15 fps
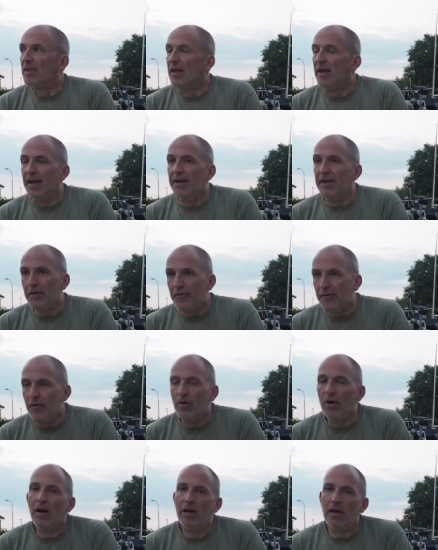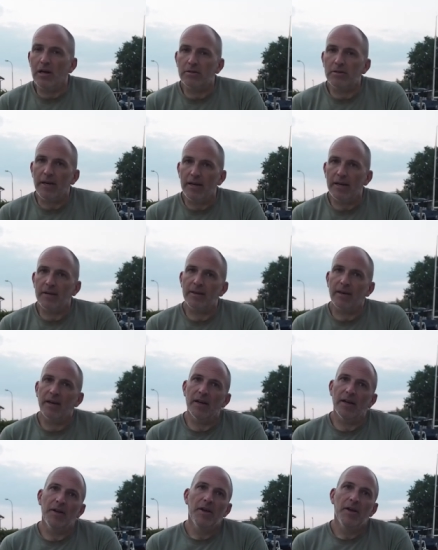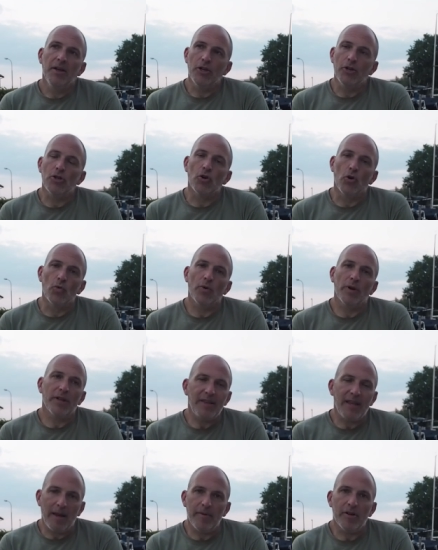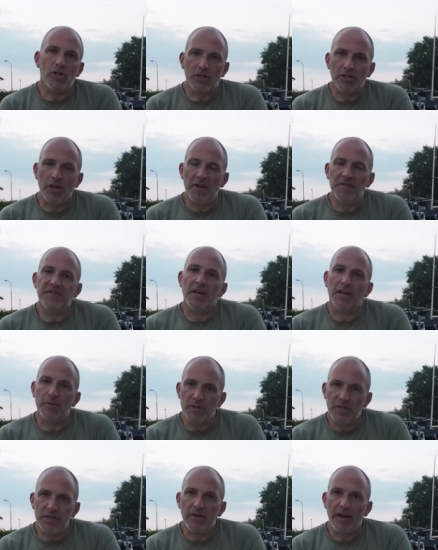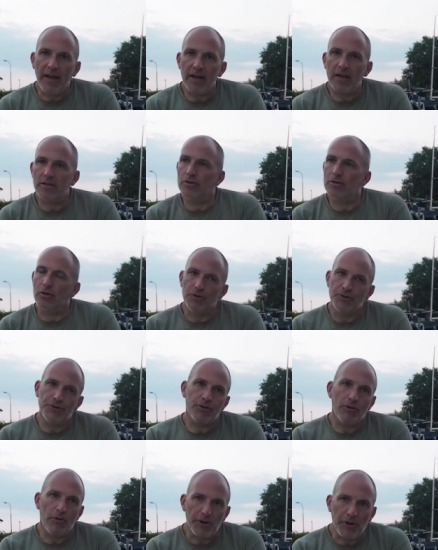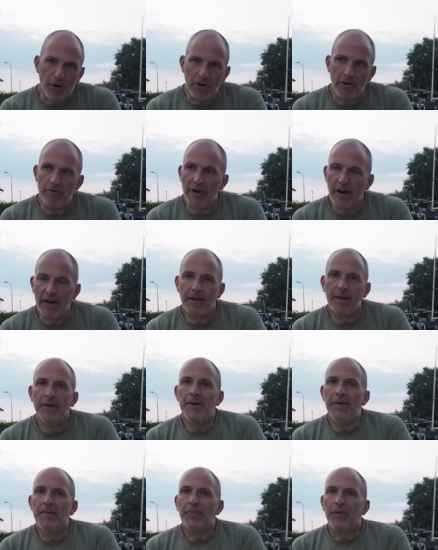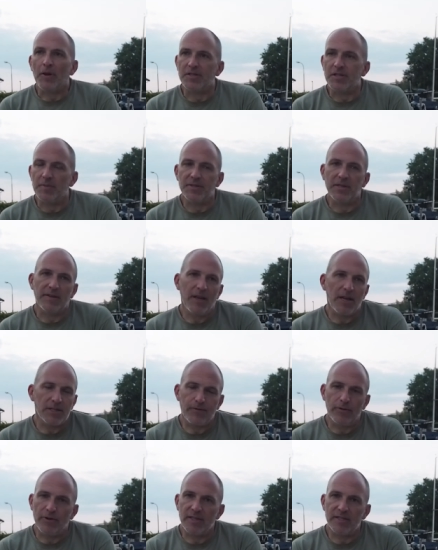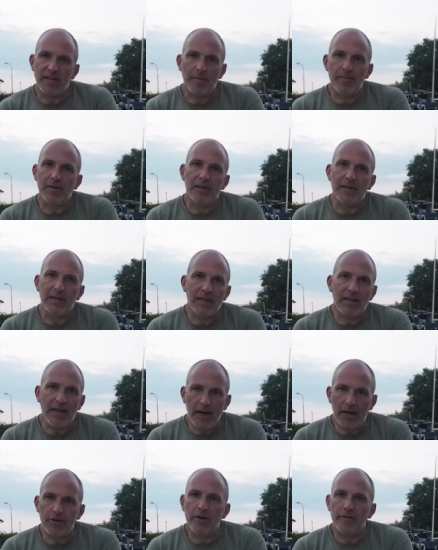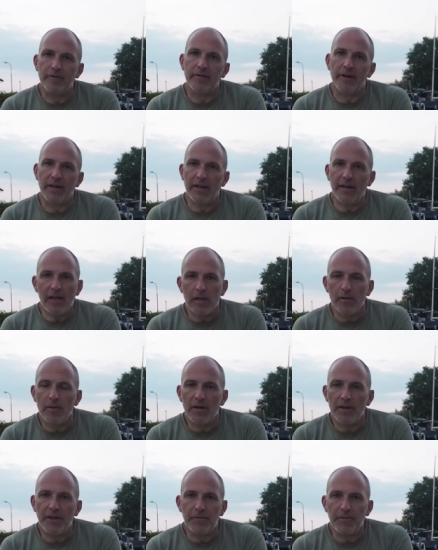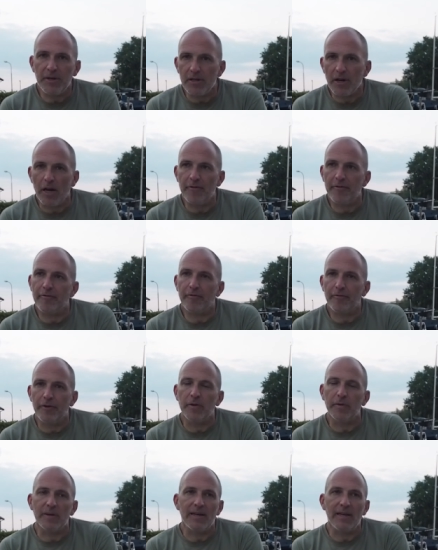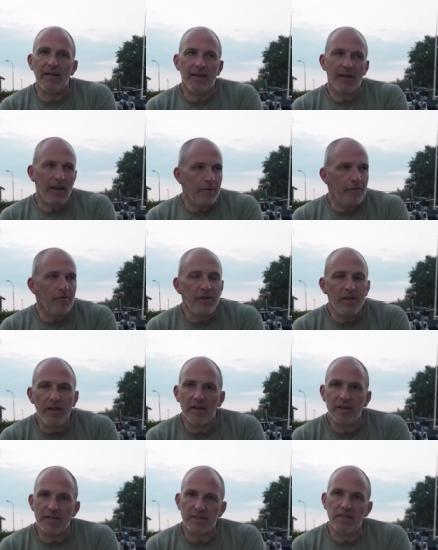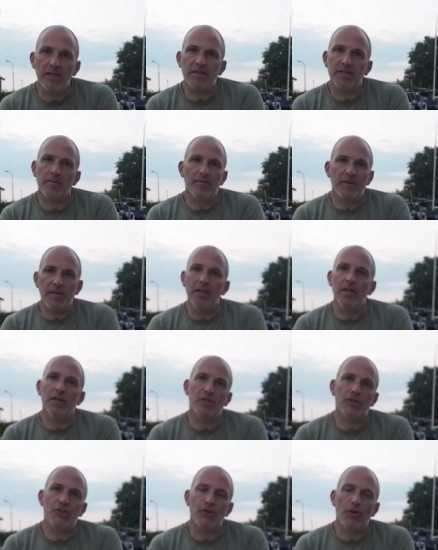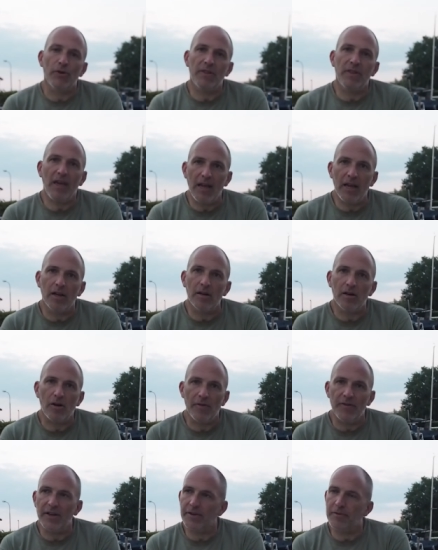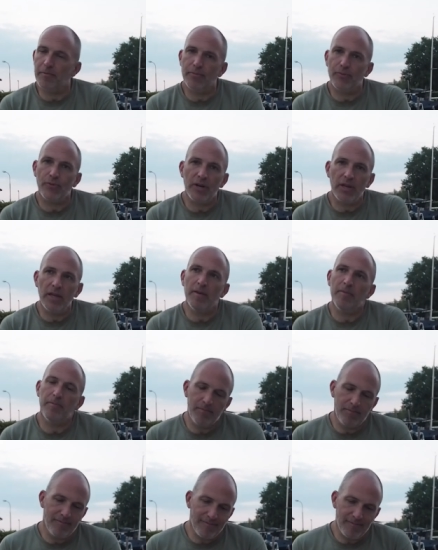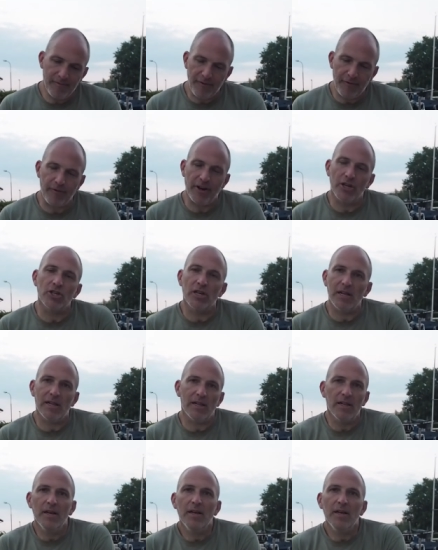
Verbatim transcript: And if you are allowed to anchor there, you don't want to damage a dive site with your anchor, so don't throw it on a wreck or something like that. There's, for example, a little aircraft wreck in Elba that we dive frequently, and every year I see some idiot throwing the anchor on that pretty fragile